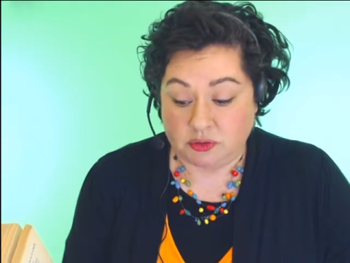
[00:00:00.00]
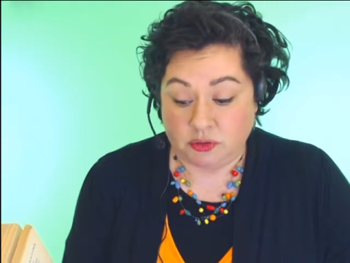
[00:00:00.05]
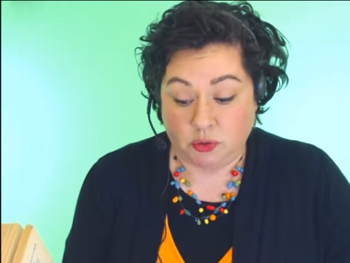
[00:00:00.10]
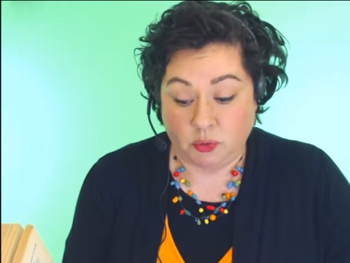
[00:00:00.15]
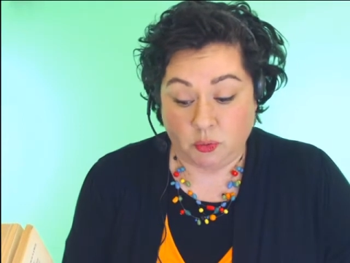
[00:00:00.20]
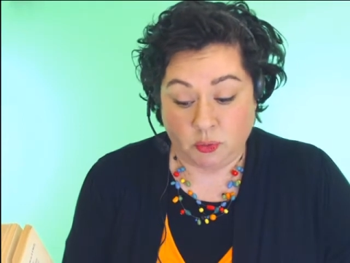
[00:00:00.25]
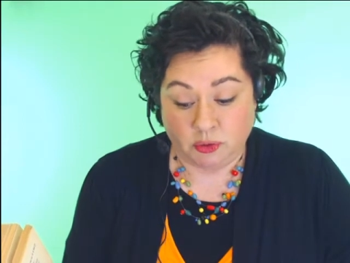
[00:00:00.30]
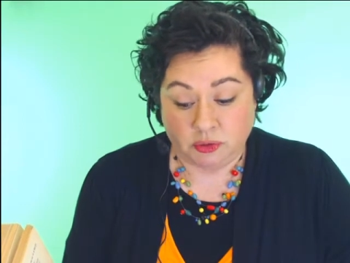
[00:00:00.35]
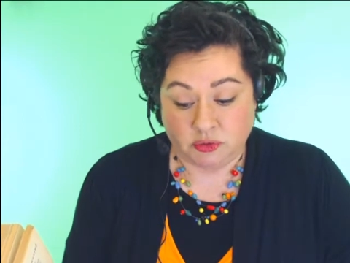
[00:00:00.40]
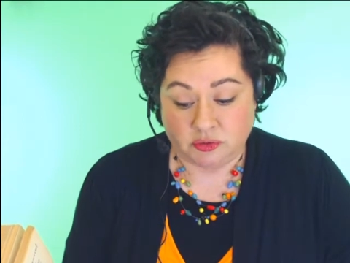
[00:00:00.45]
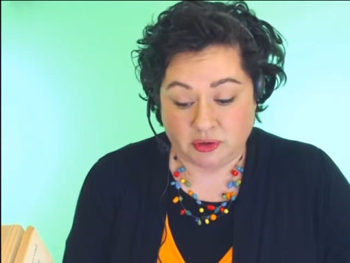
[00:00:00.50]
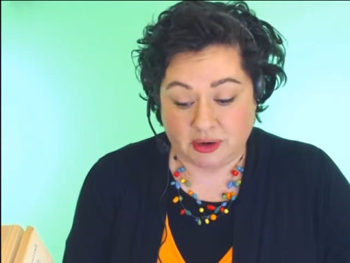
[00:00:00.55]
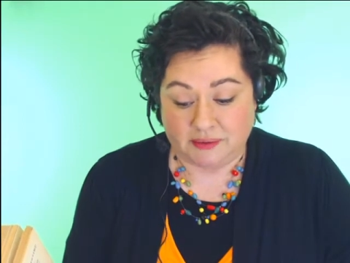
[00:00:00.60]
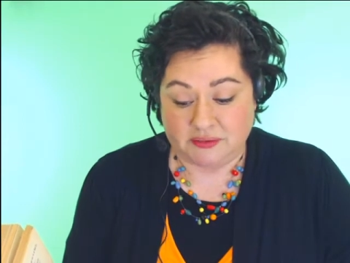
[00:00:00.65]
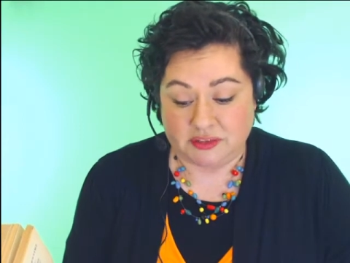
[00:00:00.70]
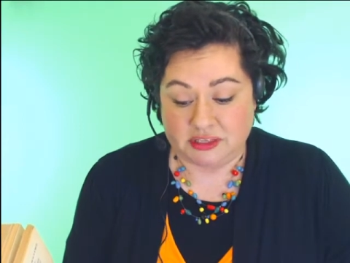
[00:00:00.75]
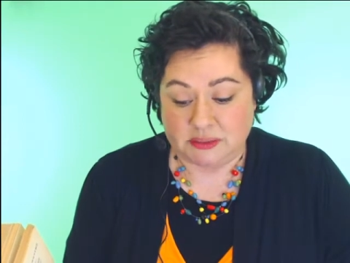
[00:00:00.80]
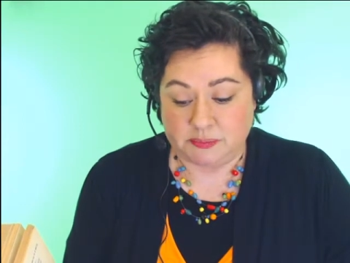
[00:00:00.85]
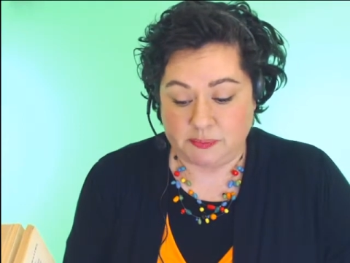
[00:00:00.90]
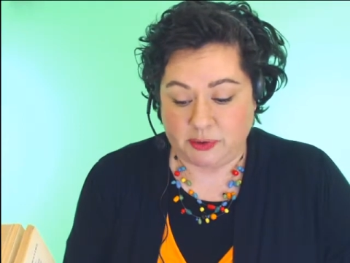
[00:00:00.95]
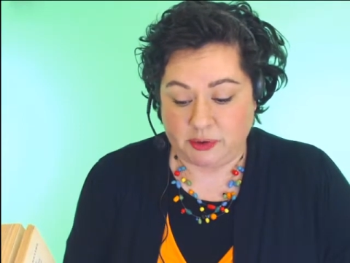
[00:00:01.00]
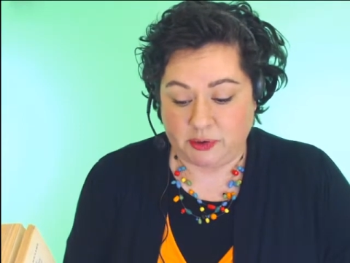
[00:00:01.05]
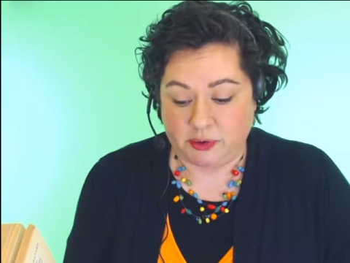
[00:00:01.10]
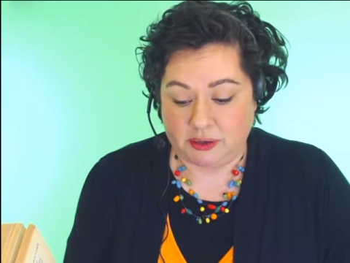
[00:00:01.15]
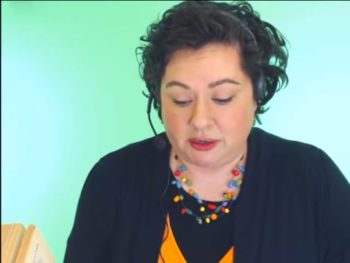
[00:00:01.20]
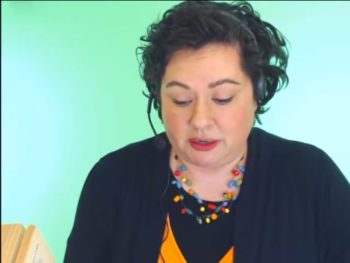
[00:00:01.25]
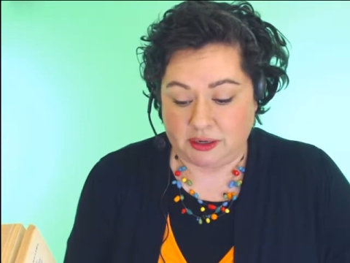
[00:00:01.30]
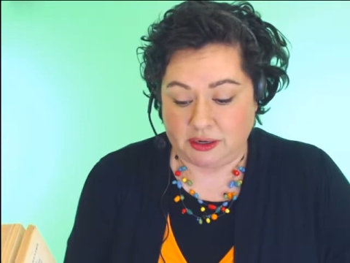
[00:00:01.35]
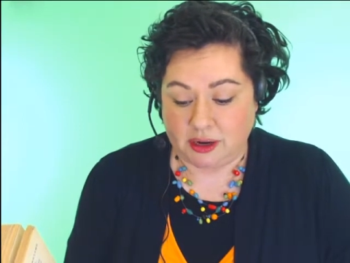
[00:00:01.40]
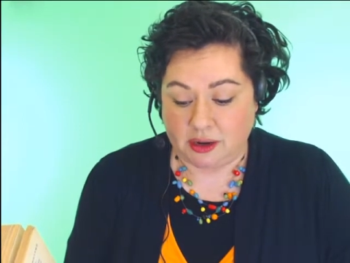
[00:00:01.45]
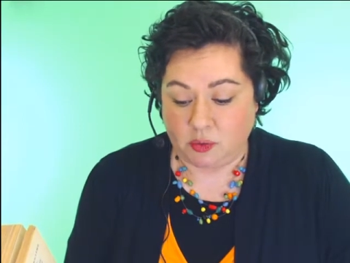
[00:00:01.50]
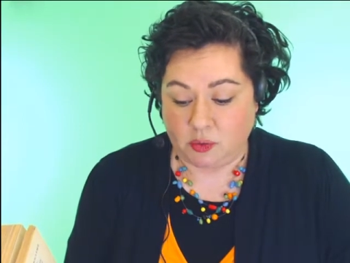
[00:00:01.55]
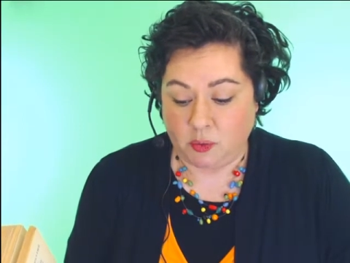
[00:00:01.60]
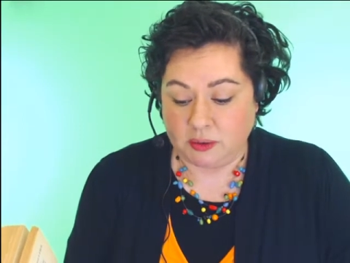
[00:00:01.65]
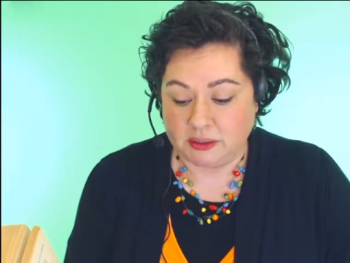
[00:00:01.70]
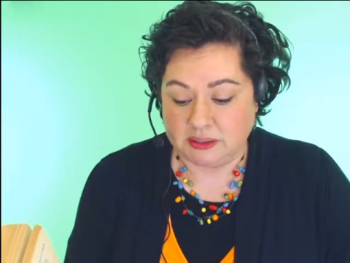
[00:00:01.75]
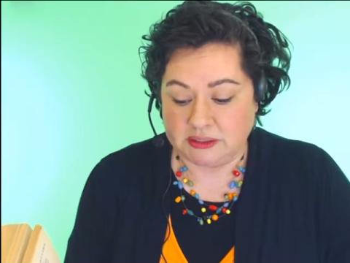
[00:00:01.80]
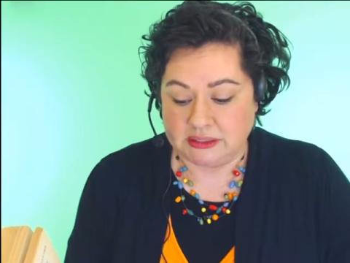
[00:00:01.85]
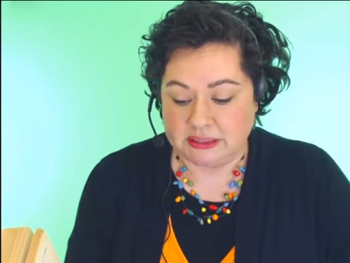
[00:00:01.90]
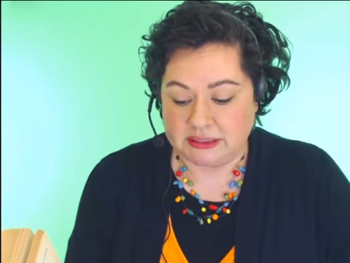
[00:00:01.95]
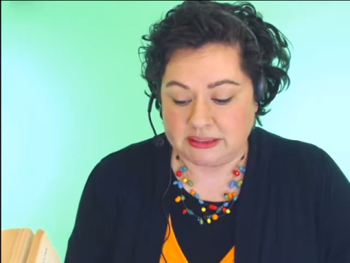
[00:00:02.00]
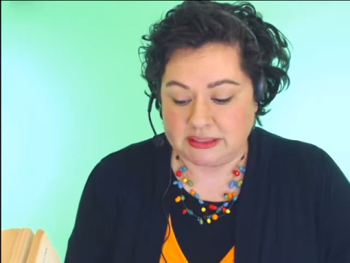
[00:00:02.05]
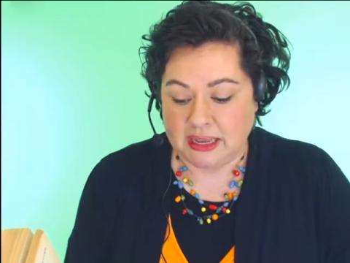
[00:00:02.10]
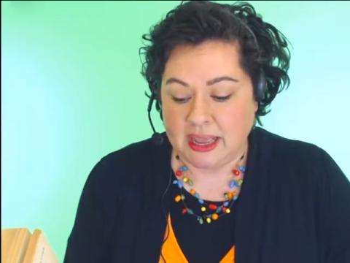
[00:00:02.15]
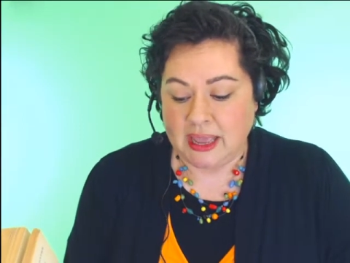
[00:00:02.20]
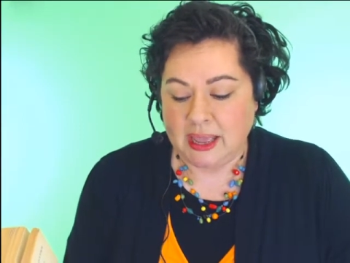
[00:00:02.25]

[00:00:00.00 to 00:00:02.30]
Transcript: nor drive the spirited young horses,